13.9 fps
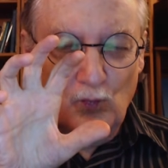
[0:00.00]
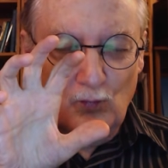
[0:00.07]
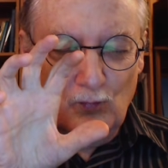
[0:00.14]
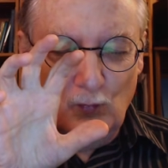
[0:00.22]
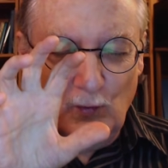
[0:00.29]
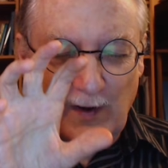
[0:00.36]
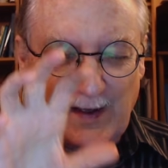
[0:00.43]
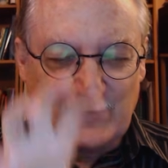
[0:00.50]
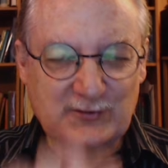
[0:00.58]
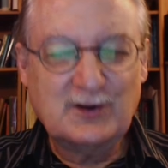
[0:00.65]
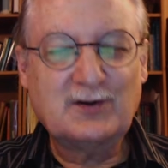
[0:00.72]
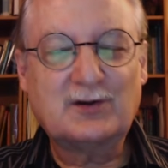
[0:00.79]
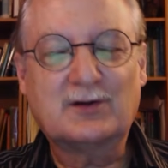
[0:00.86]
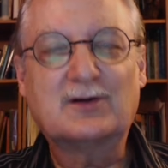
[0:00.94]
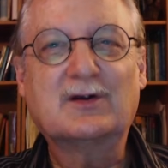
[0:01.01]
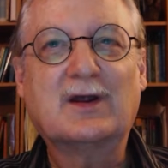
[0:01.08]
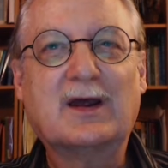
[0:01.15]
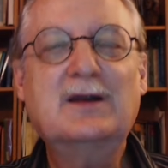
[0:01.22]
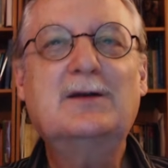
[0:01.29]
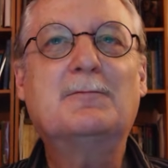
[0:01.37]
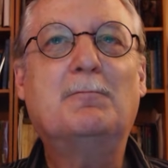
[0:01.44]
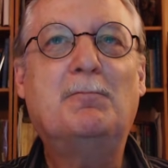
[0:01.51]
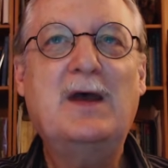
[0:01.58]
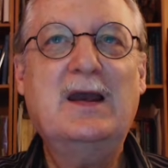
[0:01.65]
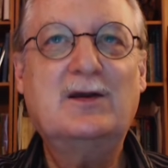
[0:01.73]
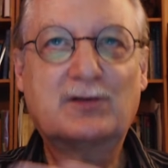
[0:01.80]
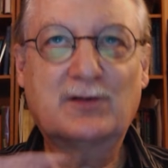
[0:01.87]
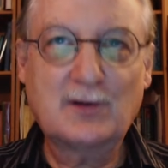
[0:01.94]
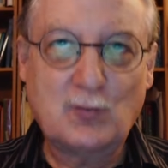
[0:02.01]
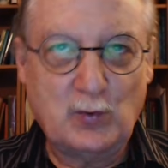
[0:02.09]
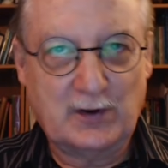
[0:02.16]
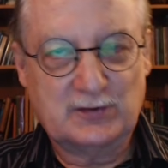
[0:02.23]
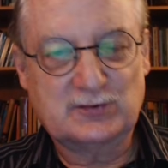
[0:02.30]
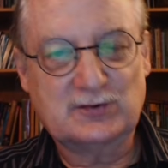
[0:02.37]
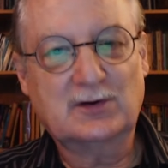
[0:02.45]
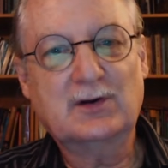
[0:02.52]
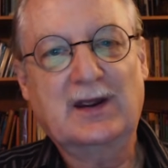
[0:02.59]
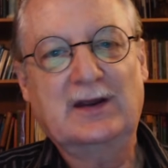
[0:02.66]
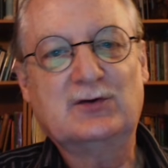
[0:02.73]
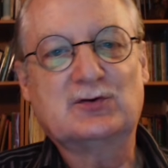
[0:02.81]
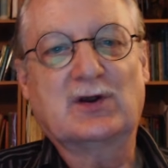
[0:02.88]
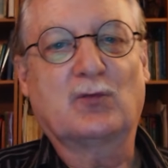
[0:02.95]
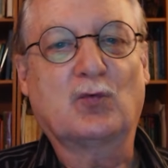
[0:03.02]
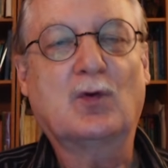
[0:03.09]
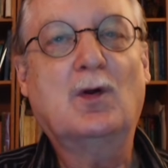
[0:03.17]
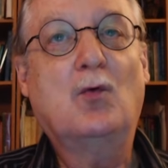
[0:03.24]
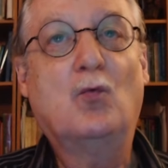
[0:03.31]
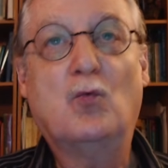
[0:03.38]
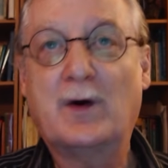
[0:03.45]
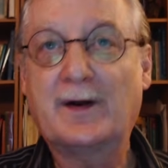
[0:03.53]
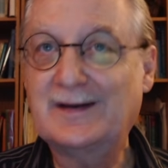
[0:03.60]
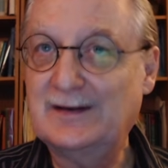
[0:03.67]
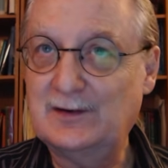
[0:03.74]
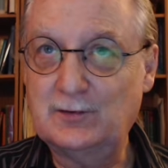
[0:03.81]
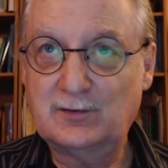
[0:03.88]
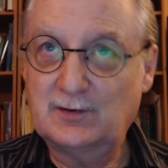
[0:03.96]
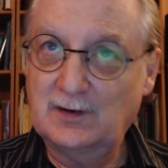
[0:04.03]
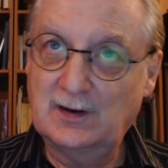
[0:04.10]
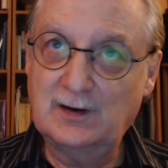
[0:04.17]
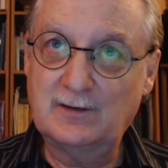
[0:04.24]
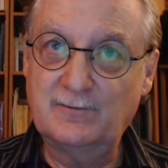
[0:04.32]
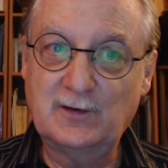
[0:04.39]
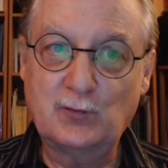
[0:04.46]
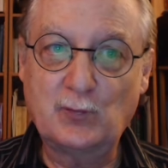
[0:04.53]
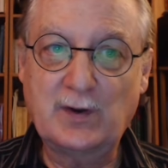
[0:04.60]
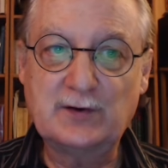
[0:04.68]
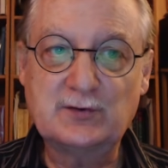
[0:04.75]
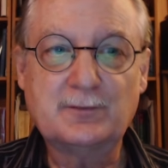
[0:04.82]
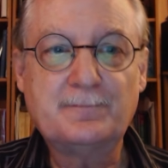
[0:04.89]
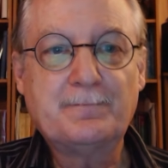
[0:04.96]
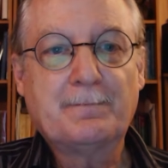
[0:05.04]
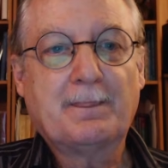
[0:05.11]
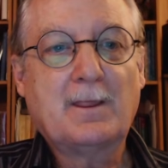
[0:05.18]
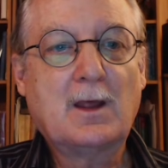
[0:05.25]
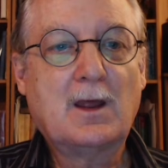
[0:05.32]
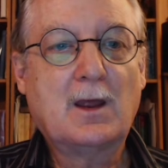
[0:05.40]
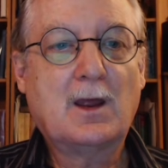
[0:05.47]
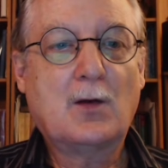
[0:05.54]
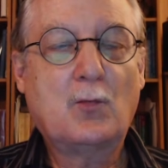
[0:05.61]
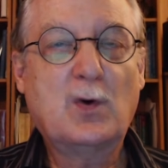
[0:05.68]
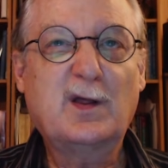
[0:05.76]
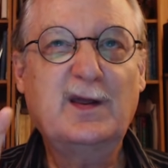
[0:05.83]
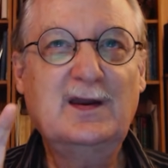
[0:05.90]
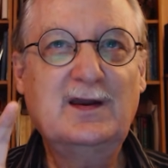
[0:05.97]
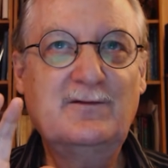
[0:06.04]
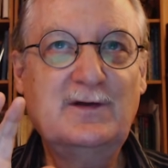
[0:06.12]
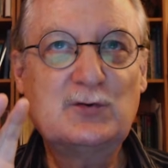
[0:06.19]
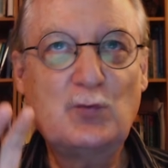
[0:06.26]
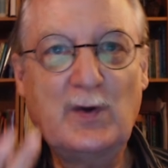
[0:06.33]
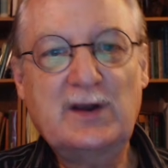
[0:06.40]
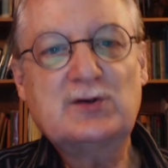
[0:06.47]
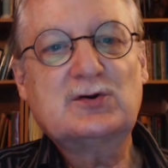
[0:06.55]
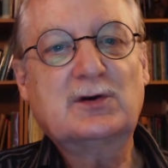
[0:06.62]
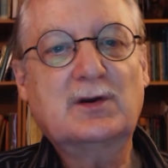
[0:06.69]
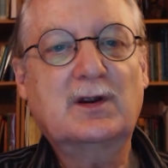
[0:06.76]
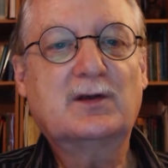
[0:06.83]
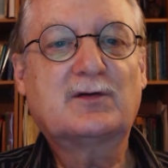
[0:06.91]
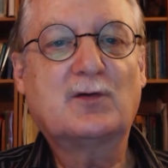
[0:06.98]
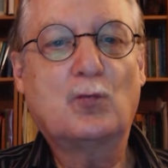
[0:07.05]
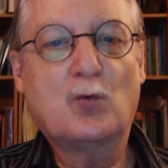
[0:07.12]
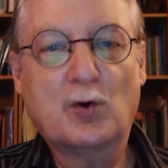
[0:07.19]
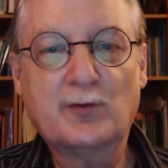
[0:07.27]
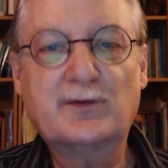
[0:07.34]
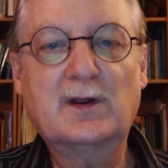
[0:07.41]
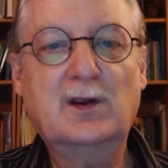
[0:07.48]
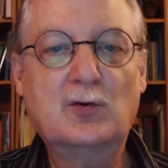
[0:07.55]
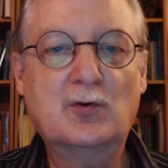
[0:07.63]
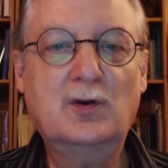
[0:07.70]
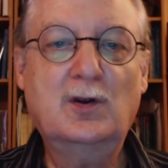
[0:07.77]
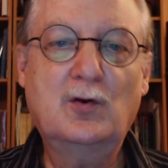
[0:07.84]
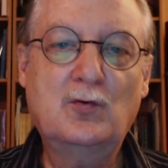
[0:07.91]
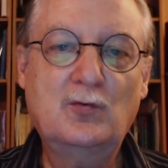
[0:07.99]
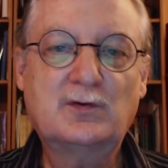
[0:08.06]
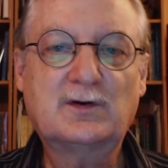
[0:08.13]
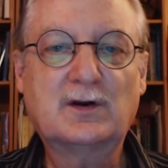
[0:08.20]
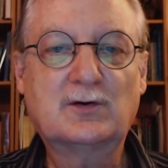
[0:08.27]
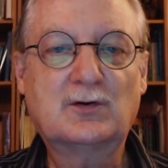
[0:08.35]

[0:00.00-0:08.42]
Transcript: what I just said begs the question, in general, what is individuation? Well, individuation is the word that Jung used to